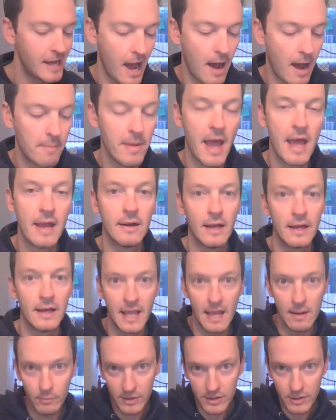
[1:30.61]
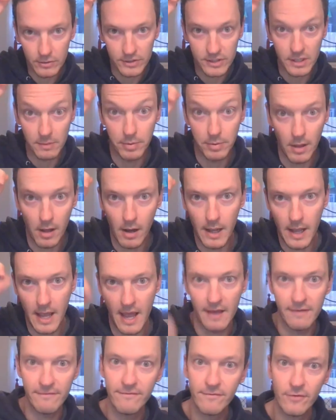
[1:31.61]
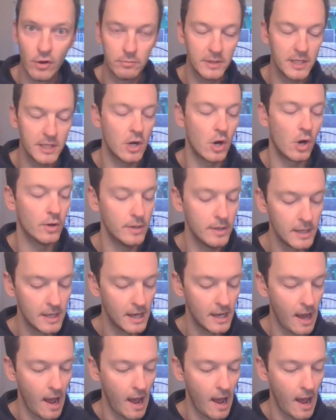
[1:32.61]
And again, with your supplier hat firmly on,